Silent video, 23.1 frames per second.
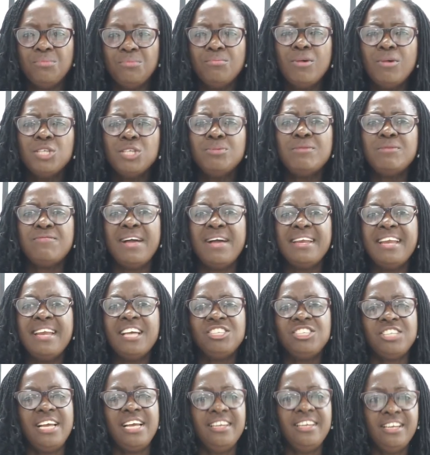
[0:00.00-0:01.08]
must be
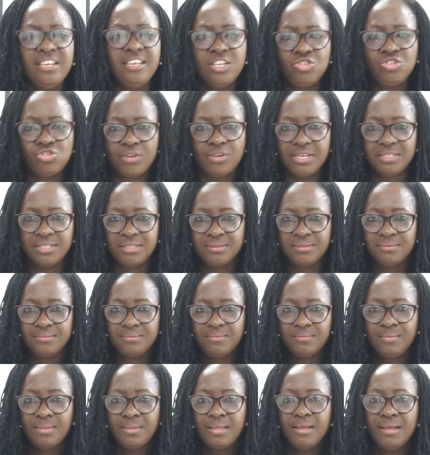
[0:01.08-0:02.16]
financially literate.
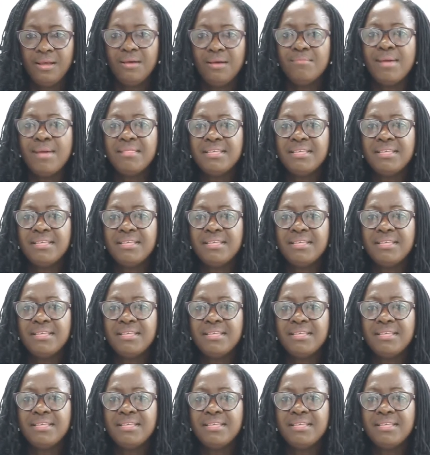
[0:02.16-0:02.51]
By